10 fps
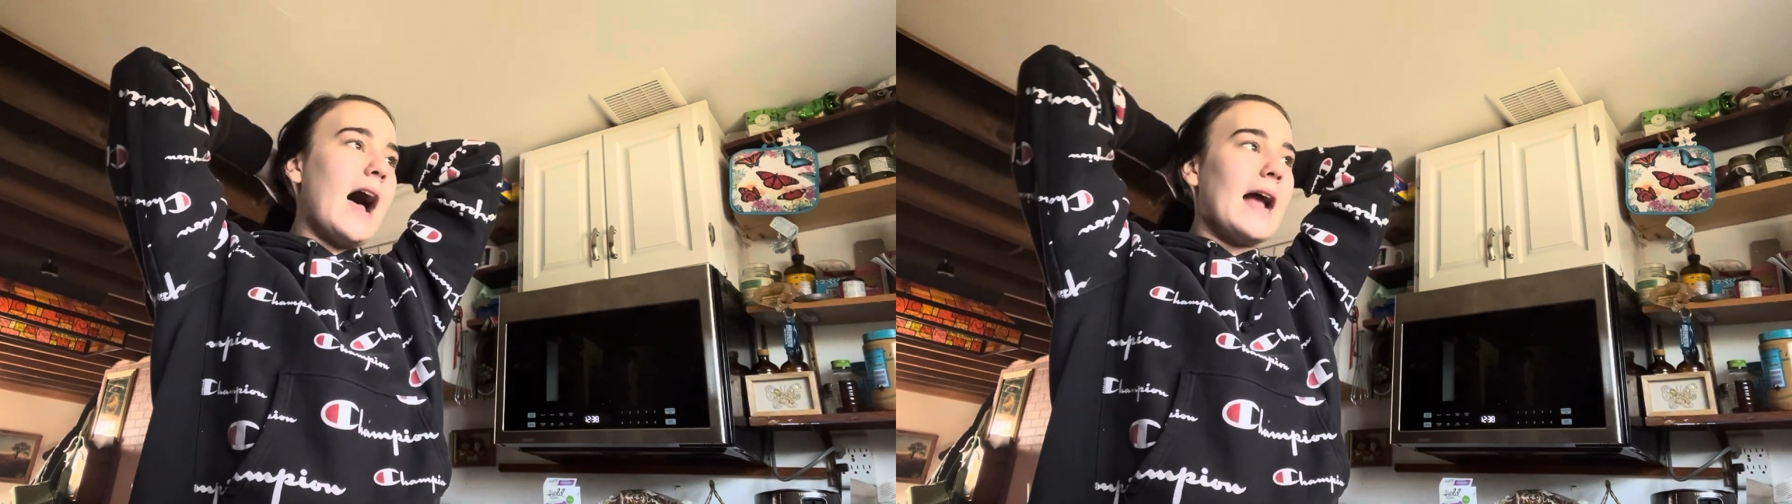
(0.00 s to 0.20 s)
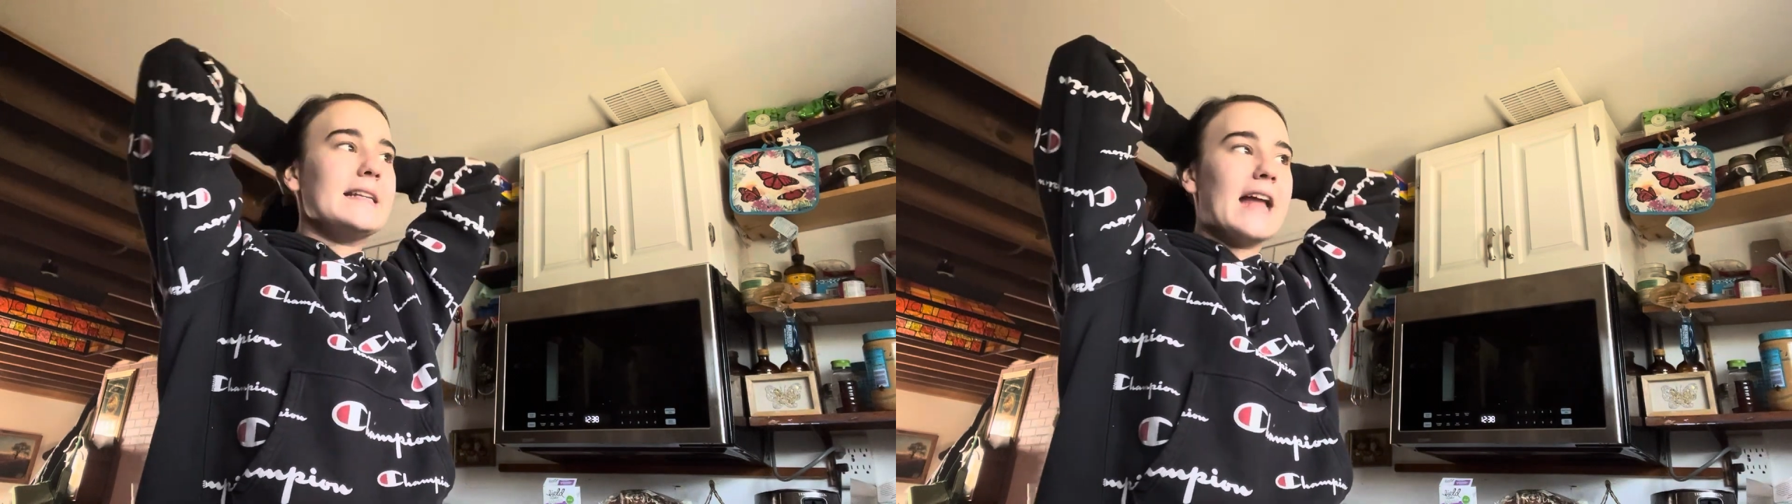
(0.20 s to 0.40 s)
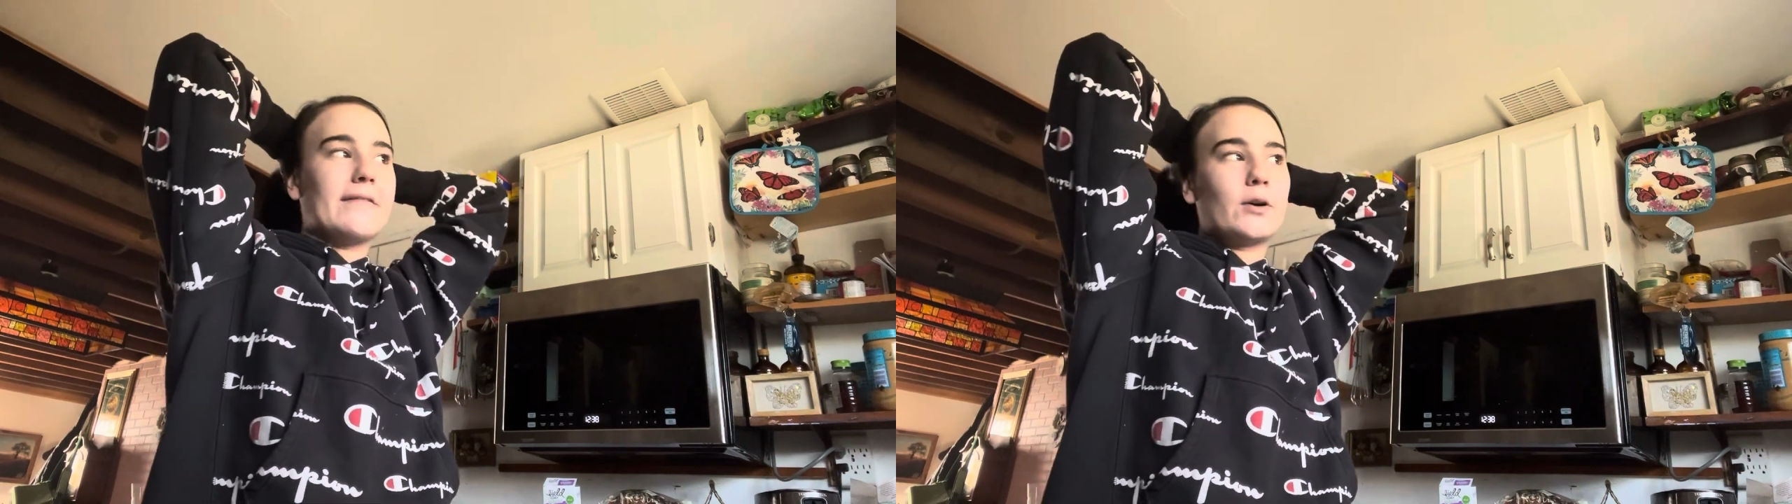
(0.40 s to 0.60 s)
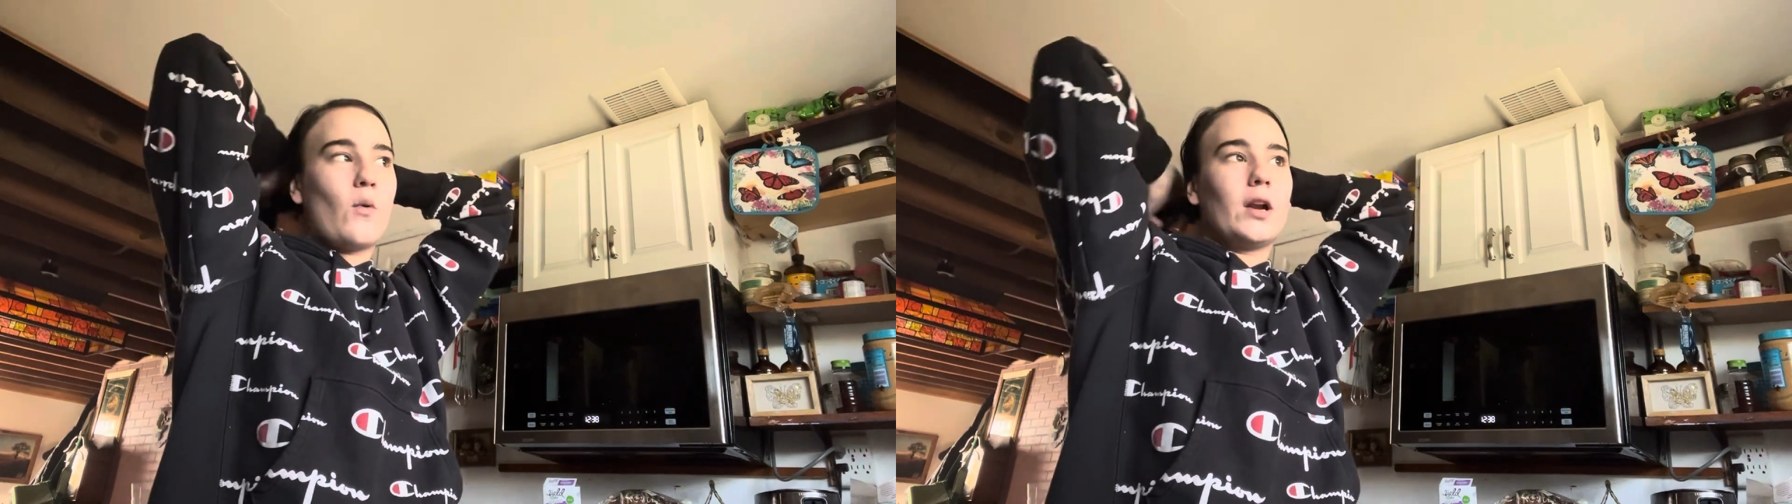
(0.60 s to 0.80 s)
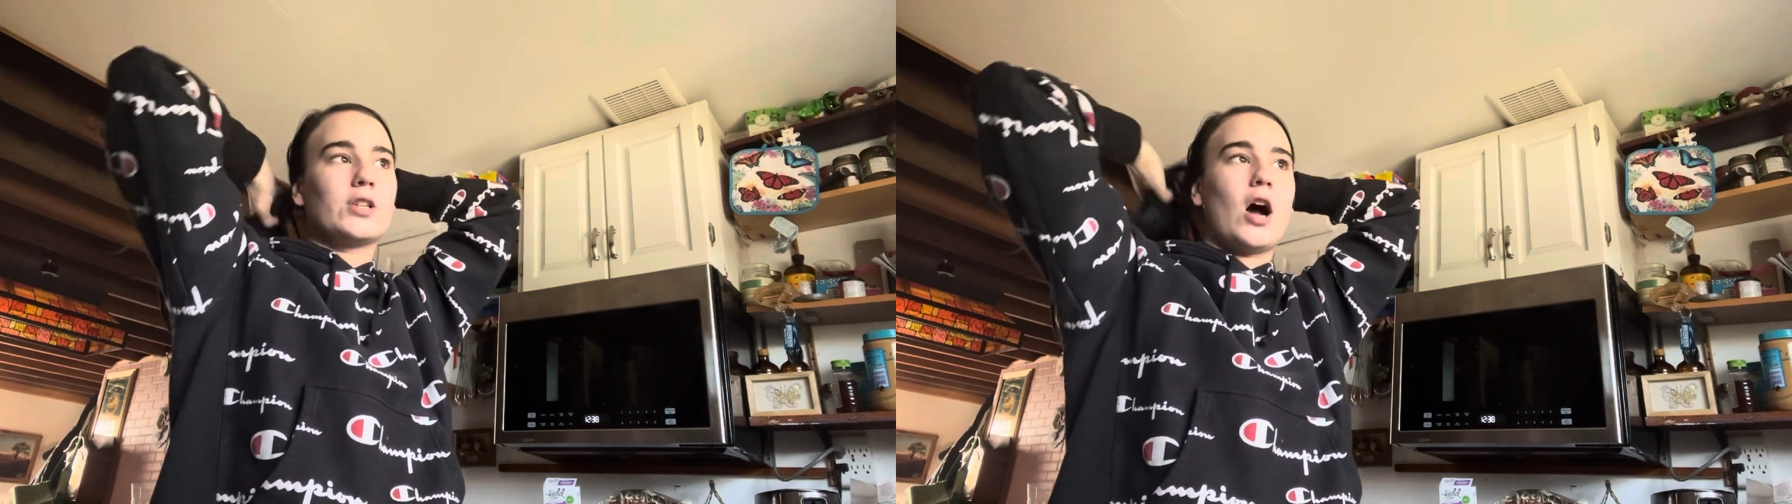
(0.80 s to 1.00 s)
I never
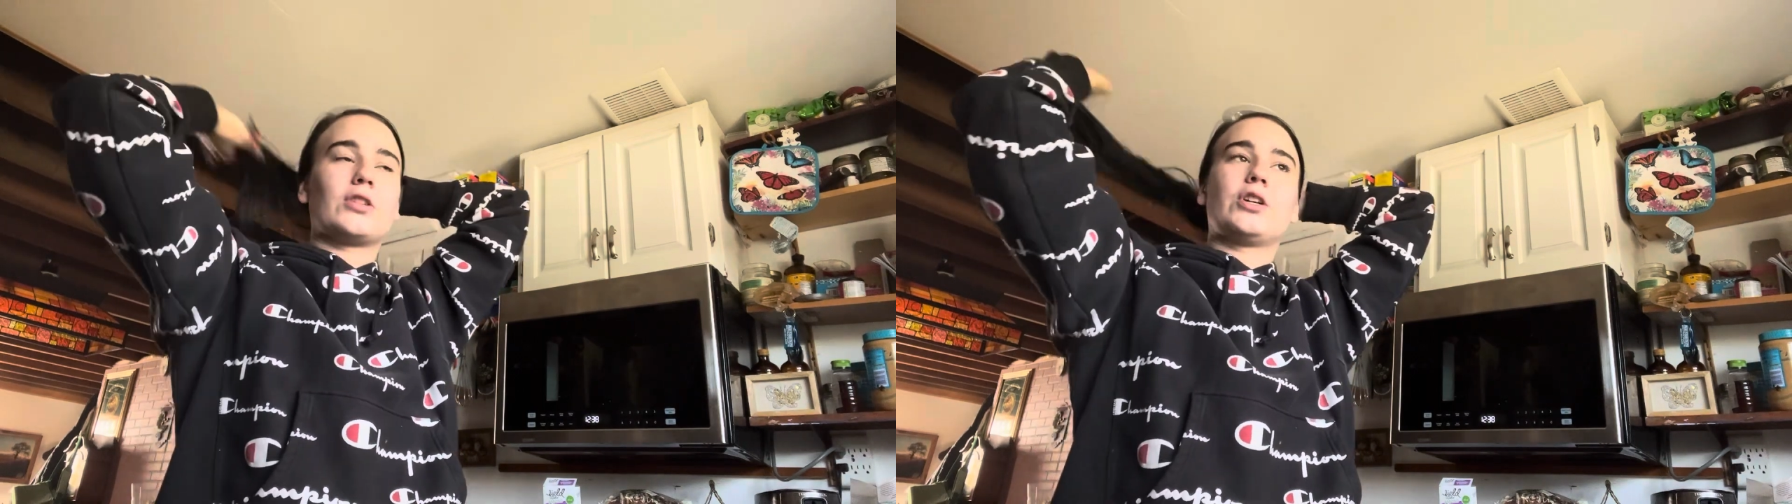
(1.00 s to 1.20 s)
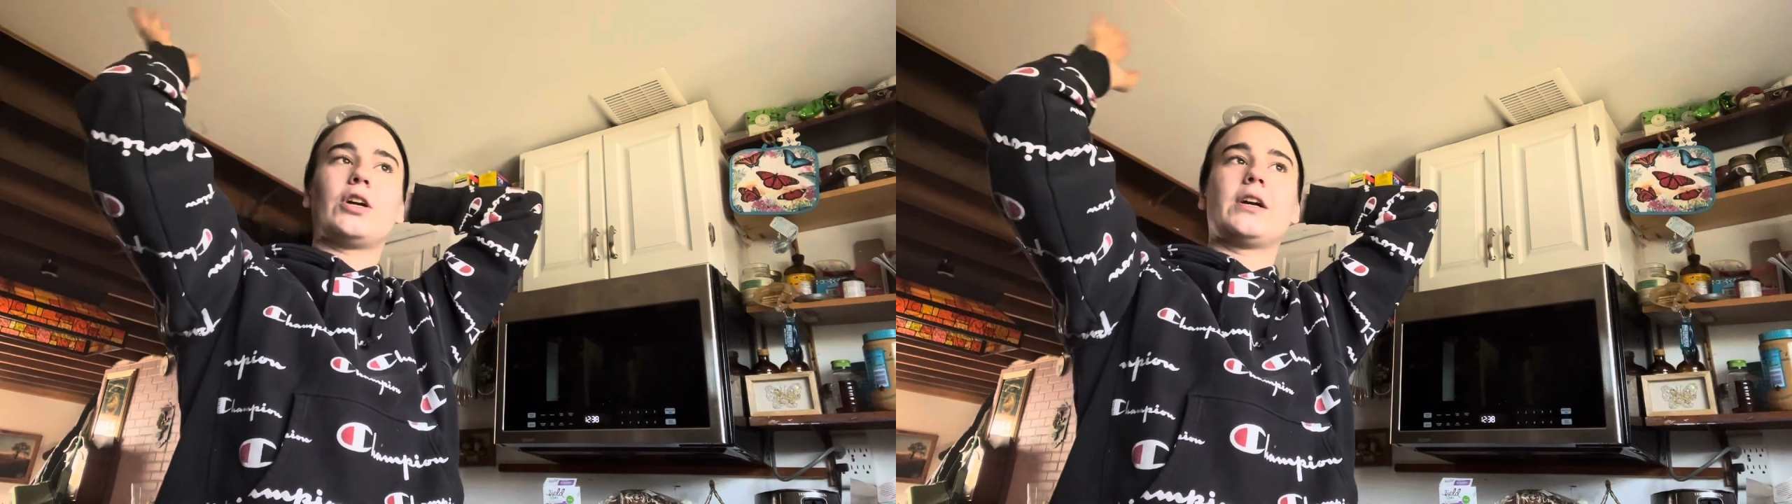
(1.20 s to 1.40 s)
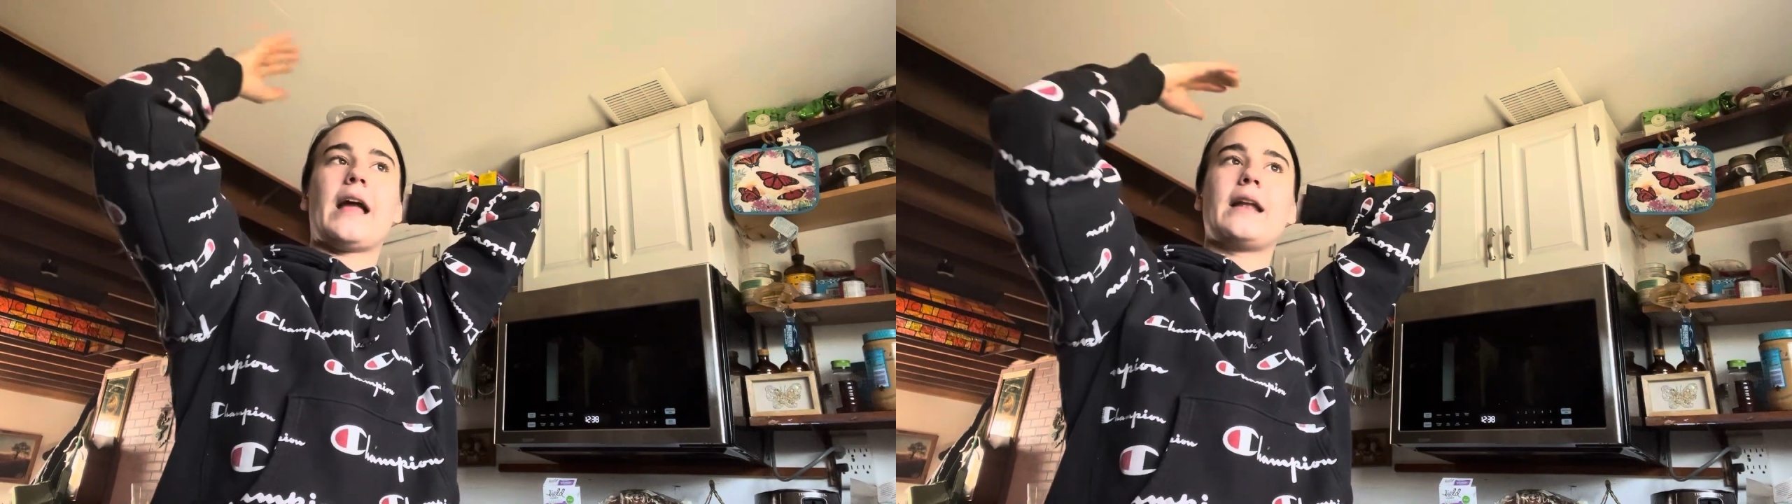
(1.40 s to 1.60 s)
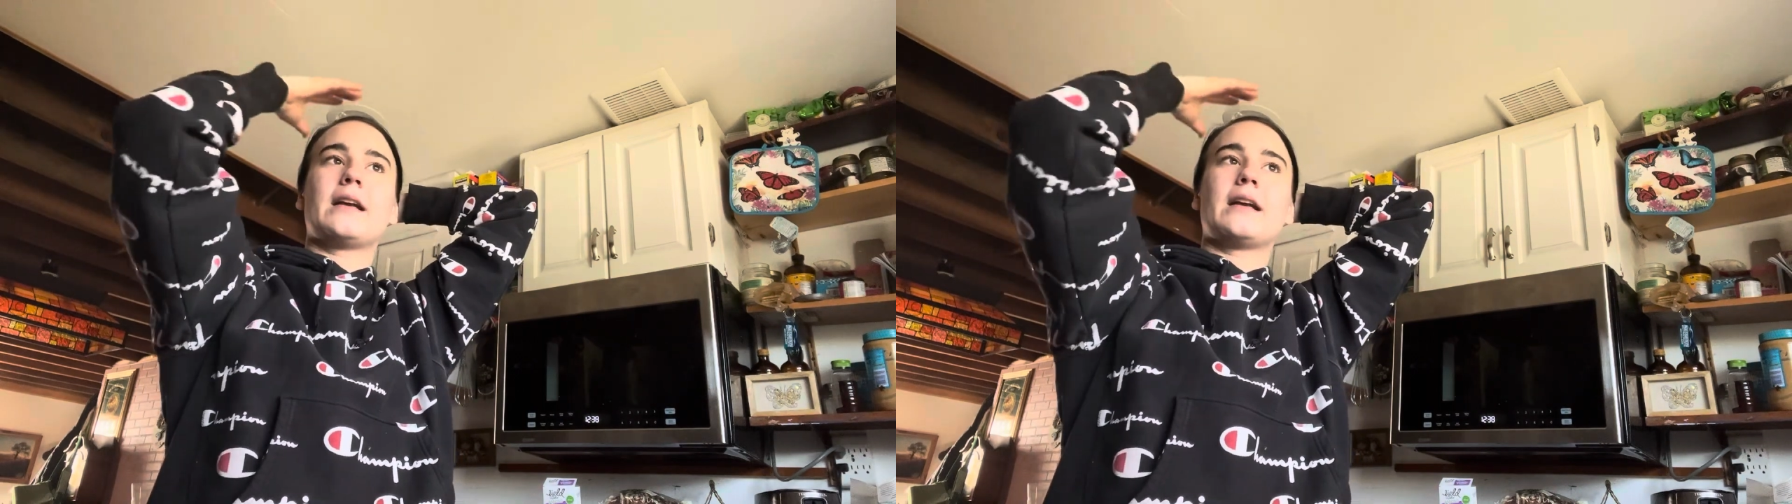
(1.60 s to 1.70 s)
want to talk to her again,